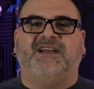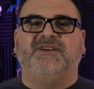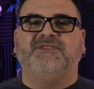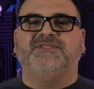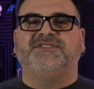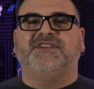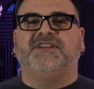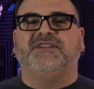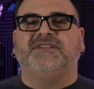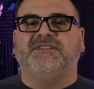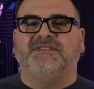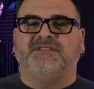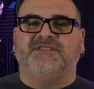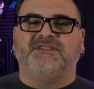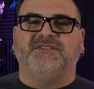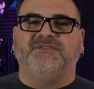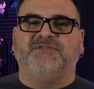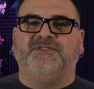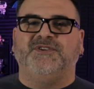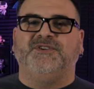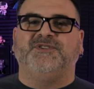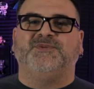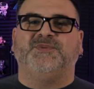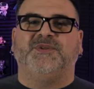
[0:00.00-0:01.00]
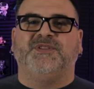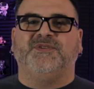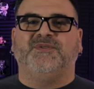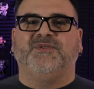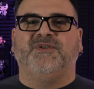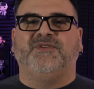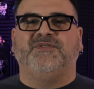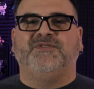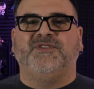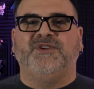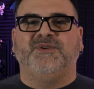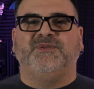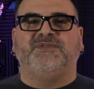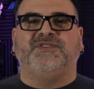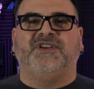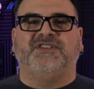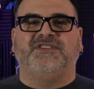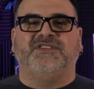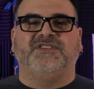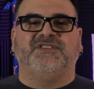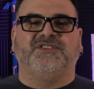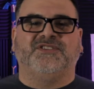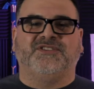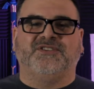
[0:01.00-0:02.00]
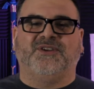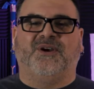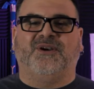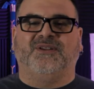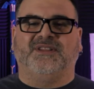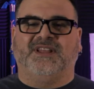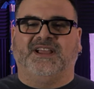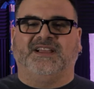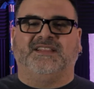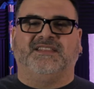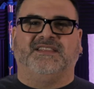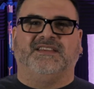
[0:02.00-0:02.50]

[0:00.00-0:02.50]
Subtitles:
always get a little confused when the review doesn't start like